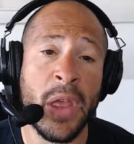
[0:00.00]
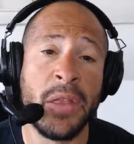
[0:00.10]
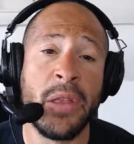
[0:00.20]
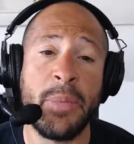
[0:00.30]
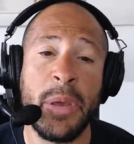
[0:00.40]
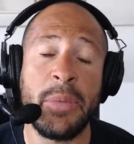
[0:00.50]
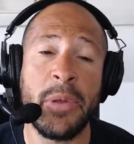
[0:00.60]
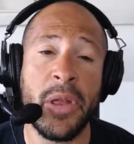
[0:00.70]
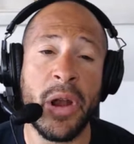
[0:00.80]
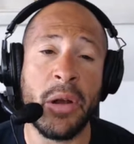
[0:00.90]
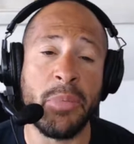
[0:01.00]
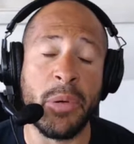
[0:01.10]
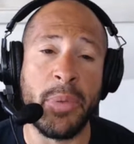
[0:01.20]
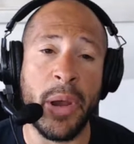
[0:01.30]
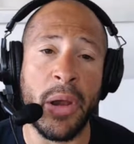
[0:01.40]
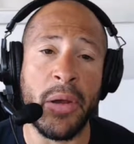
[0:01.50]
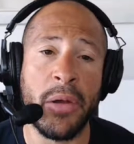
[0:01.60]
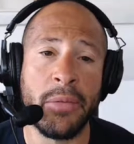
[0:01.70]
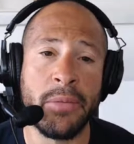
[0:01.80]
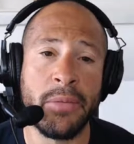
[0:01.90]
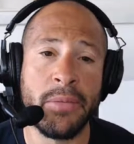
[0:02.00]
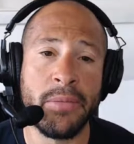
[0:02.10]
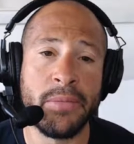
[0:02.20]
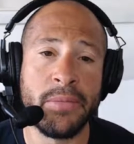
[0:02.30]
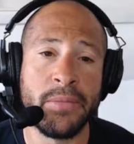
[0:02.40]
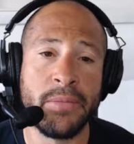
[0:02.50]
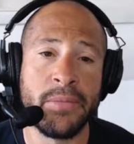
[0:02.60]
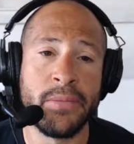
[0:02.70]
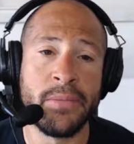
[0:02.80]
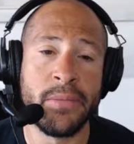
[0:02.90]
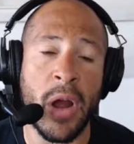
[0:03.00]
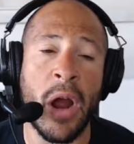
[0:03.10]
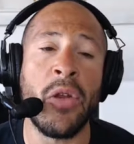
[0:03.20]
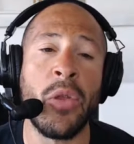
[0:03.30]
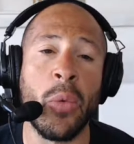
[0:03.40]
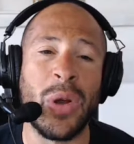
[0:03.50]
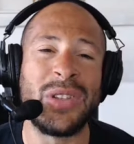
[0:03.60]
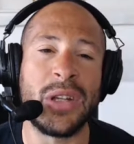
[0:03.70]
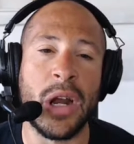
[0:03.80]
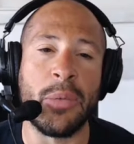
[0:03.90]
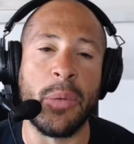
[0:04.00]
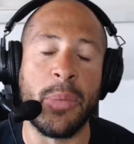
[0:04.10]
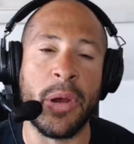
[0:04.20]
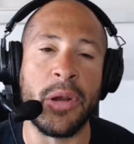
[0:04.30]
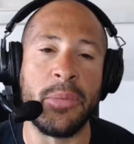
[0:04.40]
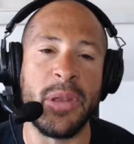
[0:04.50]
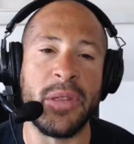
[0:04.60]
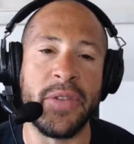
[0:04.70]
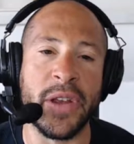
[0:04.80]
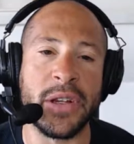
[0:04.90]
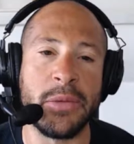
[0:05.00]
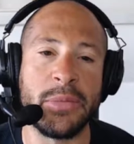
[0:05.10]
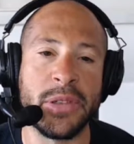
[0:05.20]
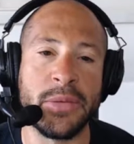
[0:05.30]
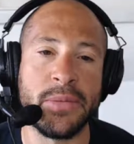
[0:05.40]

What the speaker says: The people that aren't prepared are the ones that are prepared to be the victims.